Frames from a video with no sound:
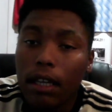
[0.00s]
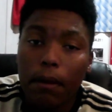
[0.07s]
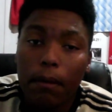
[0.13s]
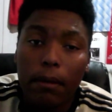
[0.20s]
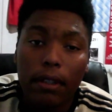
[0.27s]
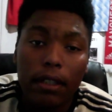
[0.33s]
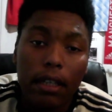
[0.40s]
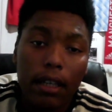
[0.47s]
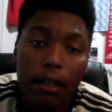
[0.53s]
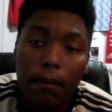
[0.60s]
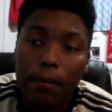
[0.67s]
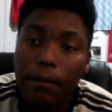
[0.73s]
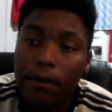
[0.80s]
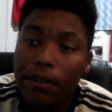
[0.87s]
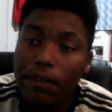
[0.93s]
when it
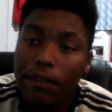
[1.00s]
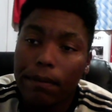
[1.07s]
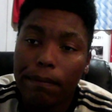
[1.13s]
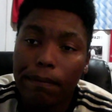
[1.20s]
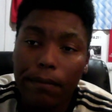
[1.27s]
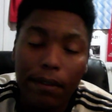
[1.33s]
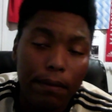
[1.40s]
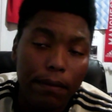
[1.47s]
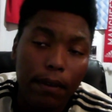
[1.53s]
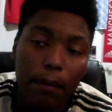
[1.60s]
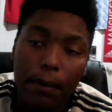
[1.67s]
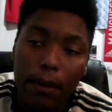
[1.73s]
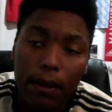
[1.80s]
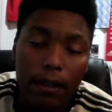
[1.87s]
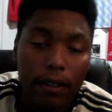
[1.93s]
comes to
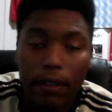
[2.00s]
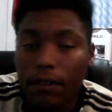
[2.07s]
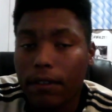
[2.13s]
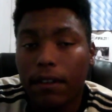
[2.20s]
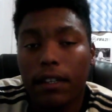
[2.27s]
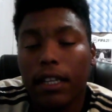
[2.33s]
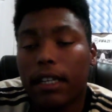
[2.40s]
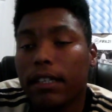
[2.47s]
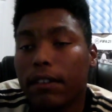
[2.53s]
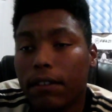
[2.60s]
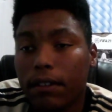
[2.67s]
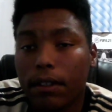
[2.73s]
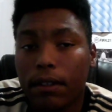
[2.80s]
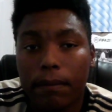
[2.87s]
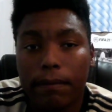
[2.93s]
football, this is all I
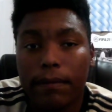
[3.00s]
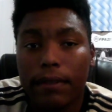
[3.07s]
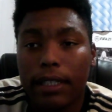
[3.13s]
consume.